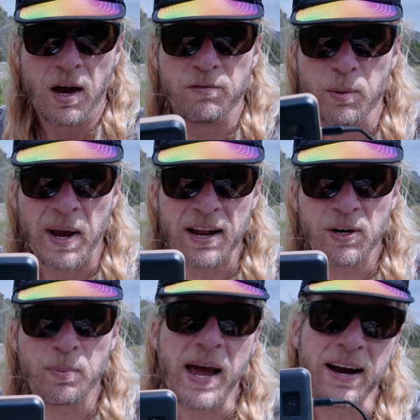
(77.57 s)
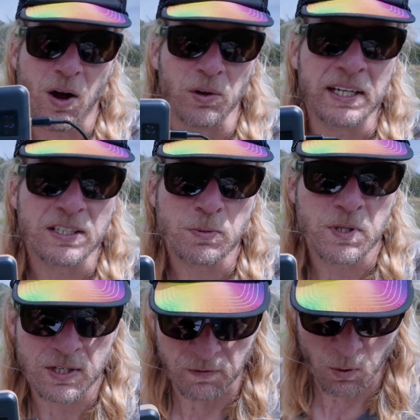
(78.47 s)
of your battery pack. I'll link the
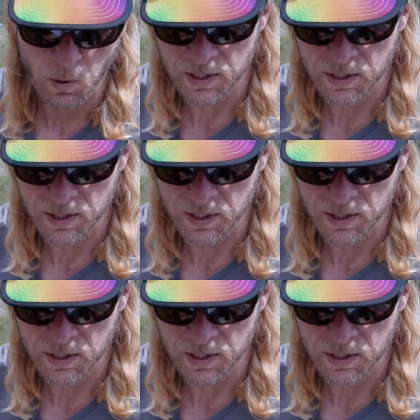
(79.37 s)
specific